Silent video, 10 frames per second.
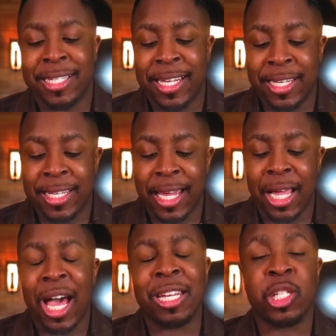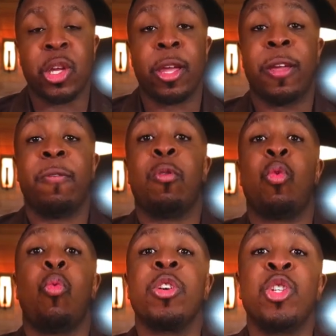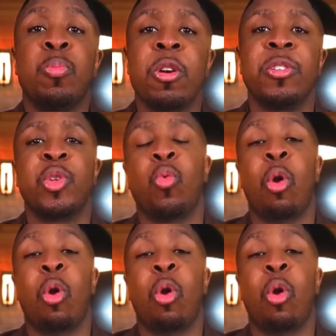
It says that God is looking for worshipers